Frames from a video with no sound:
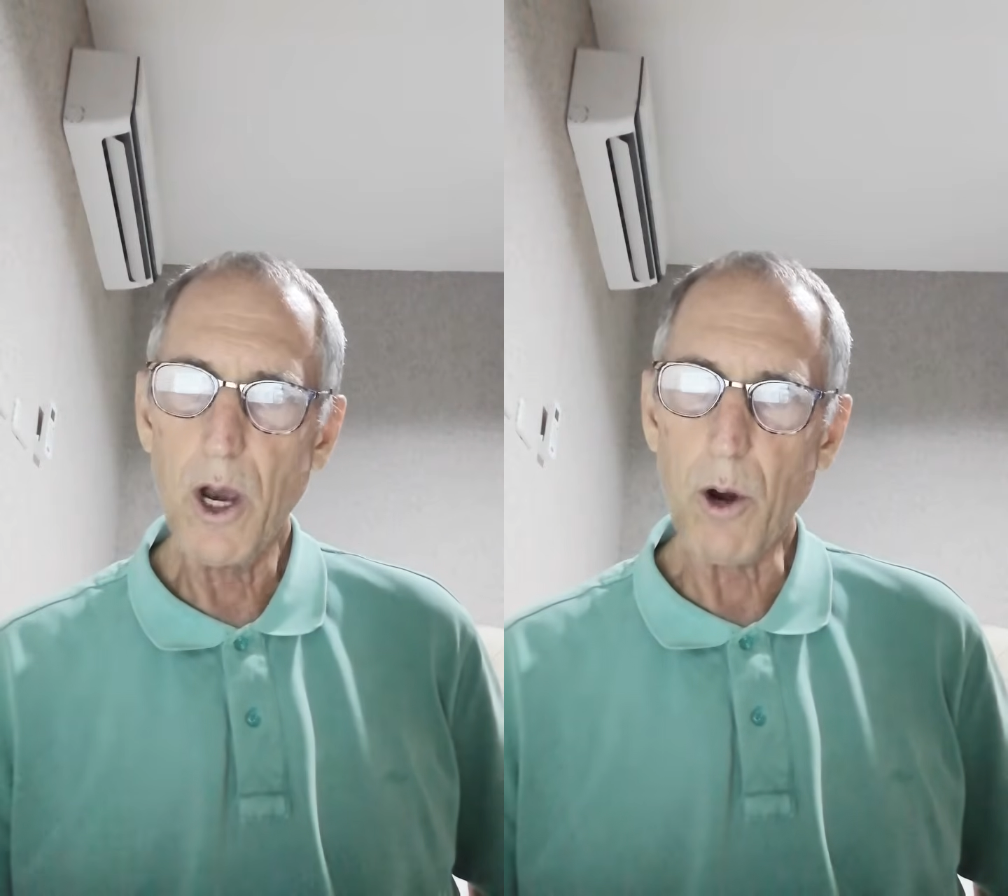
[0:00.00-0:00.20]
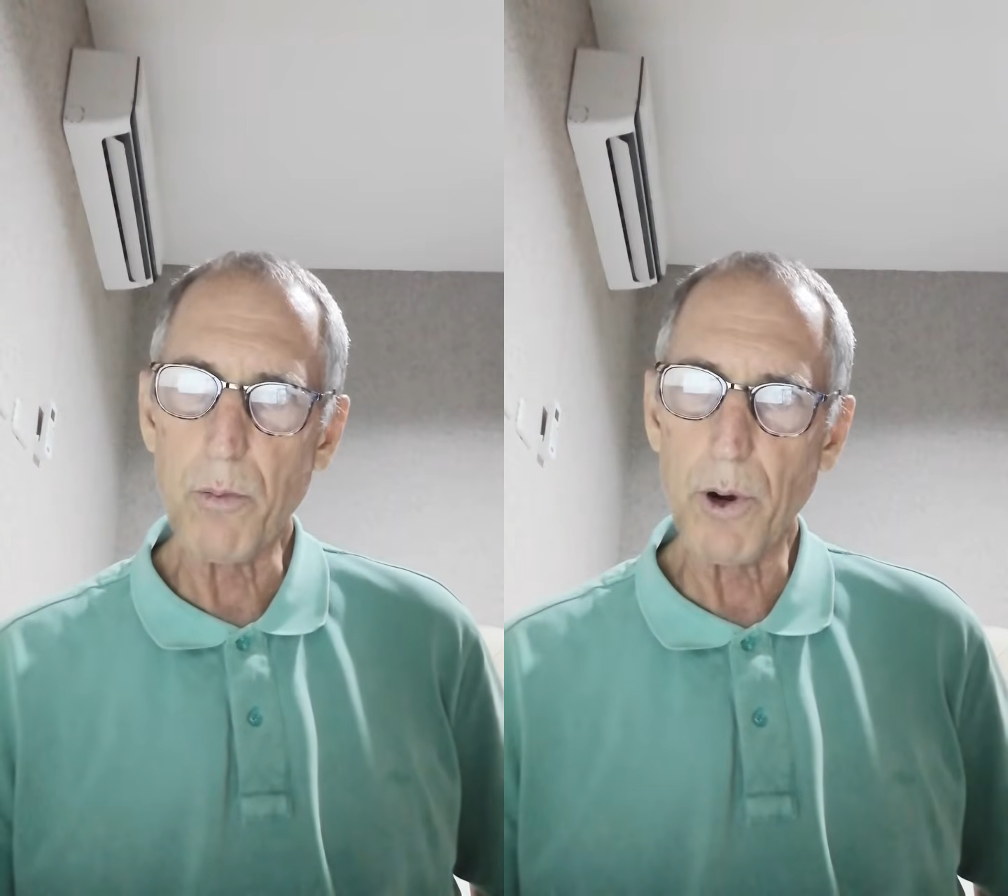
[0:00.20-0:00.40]

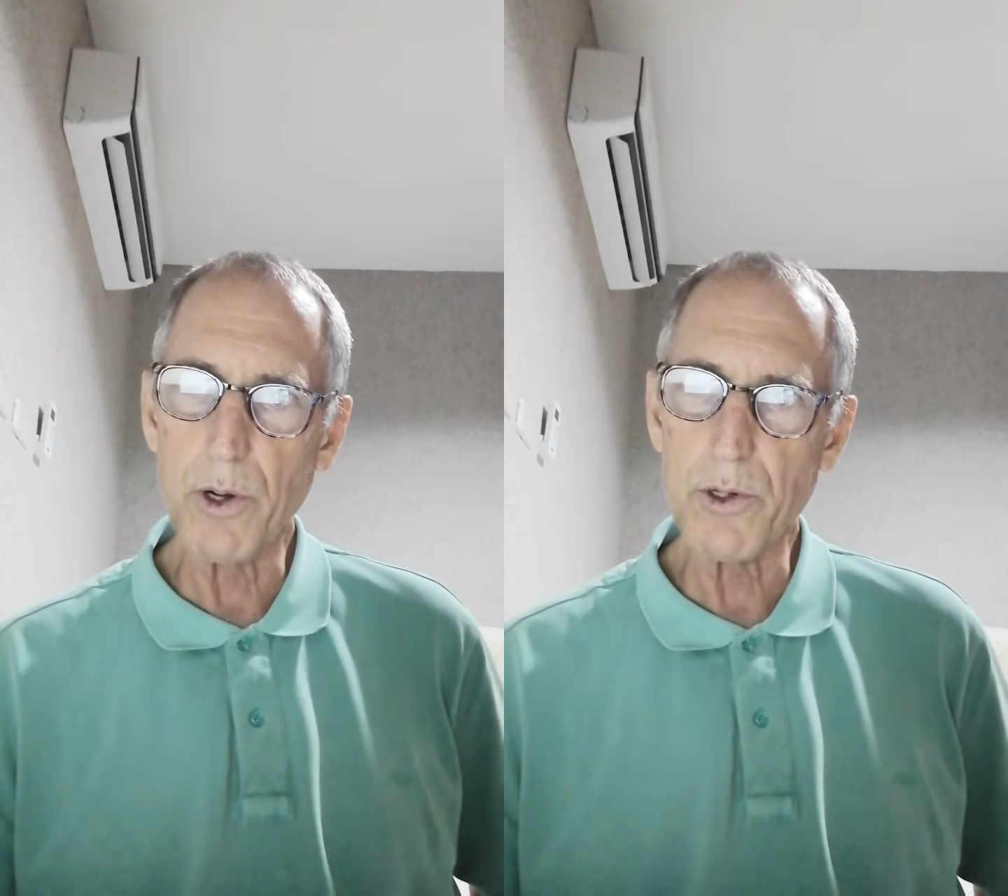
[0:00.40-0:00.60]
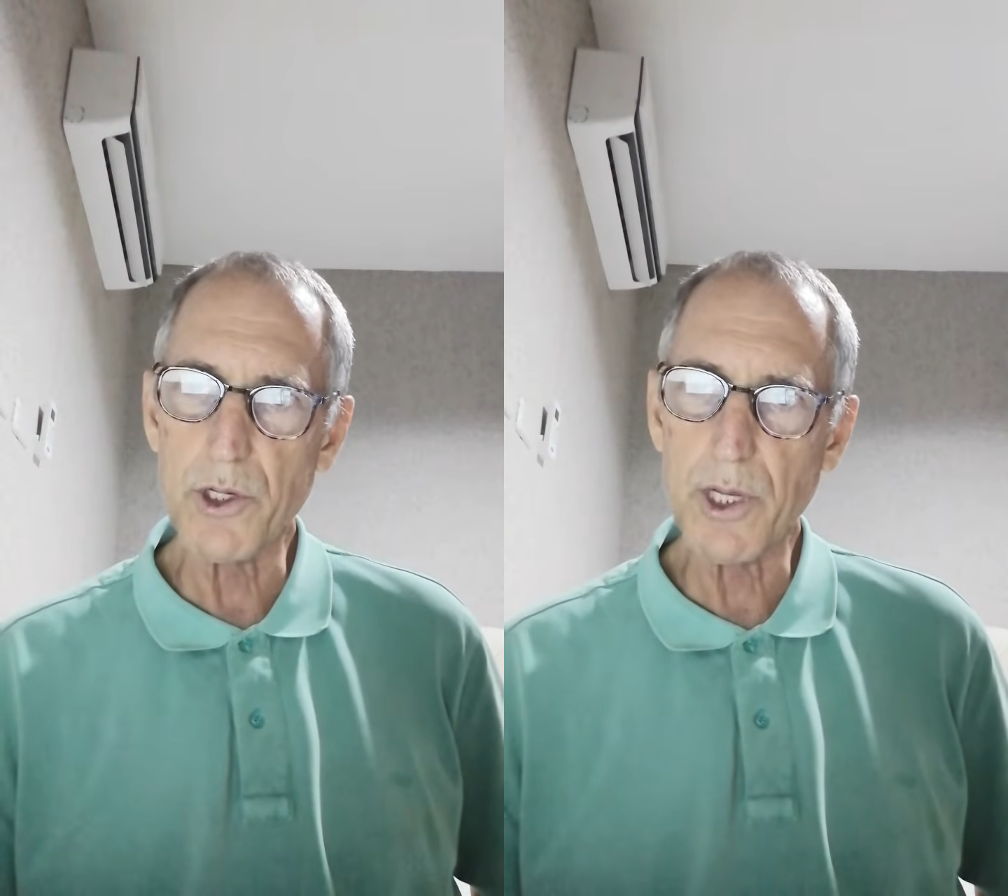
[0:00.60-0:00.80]
or
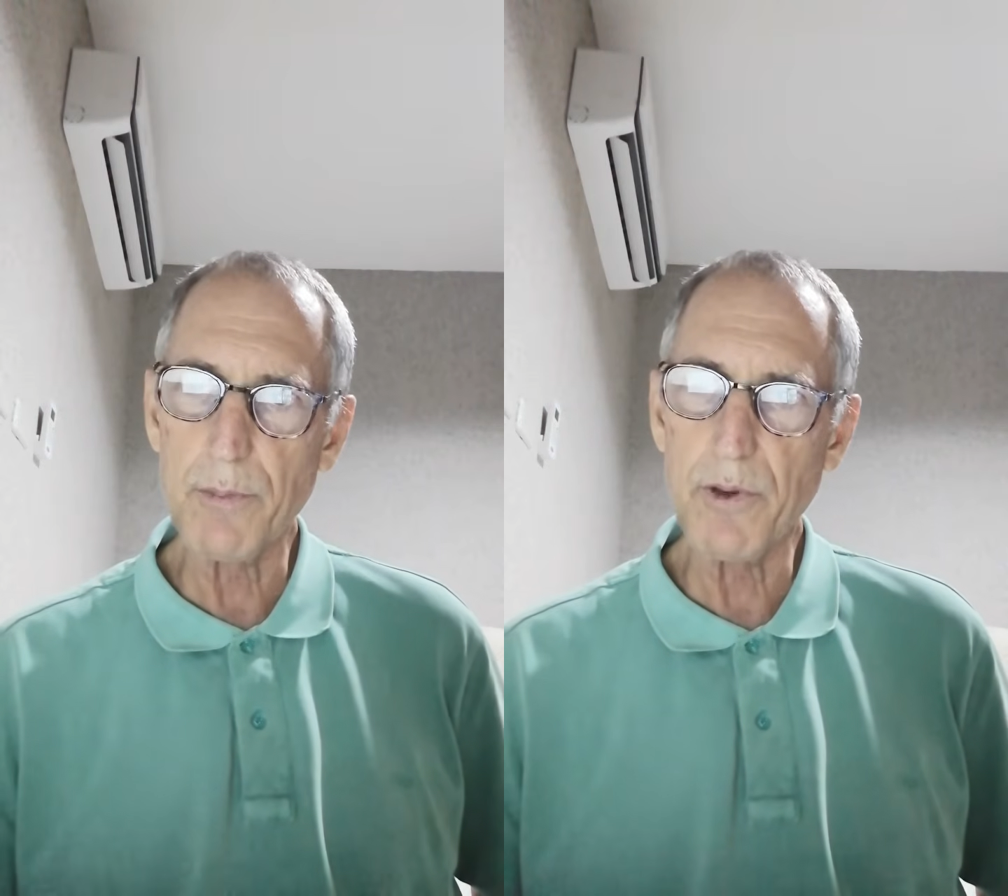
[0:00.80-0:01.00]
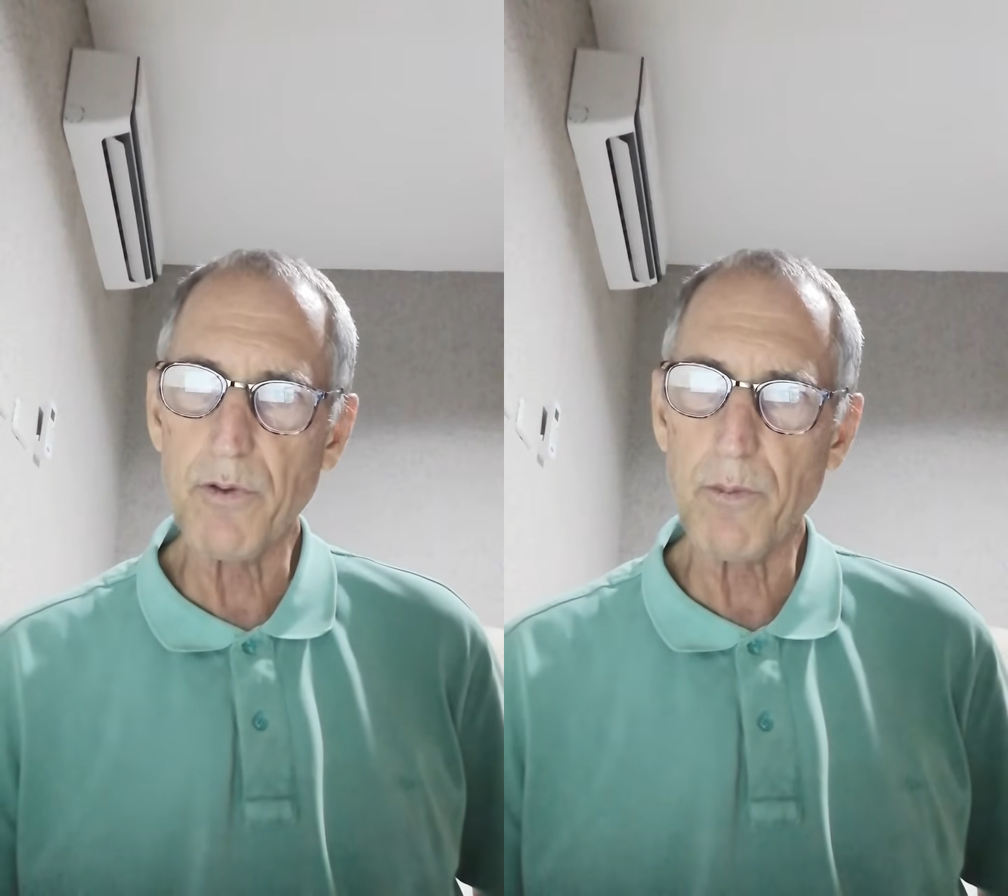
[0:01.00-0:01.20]
brokerage company for